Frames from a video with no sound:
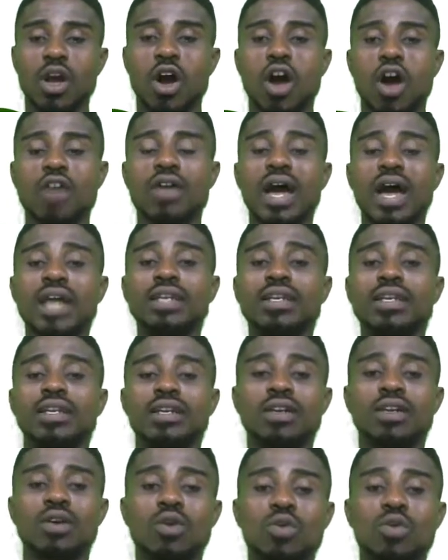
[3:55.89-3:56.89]

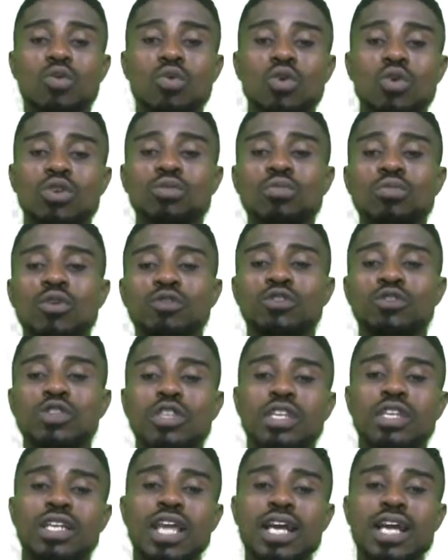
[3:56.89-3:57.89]
Alright. We'll move to
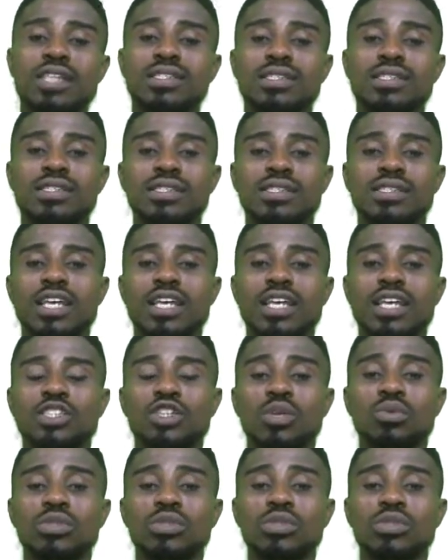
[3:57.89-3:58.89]
the next
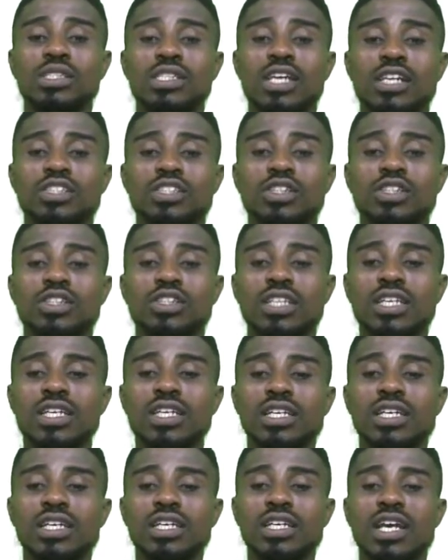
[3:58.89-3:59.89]
section, which is section
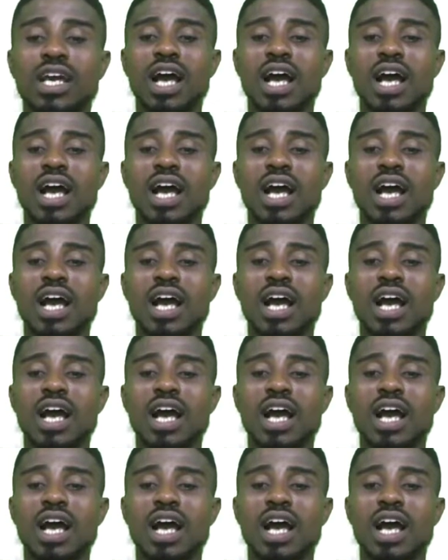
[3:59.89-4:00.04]
D,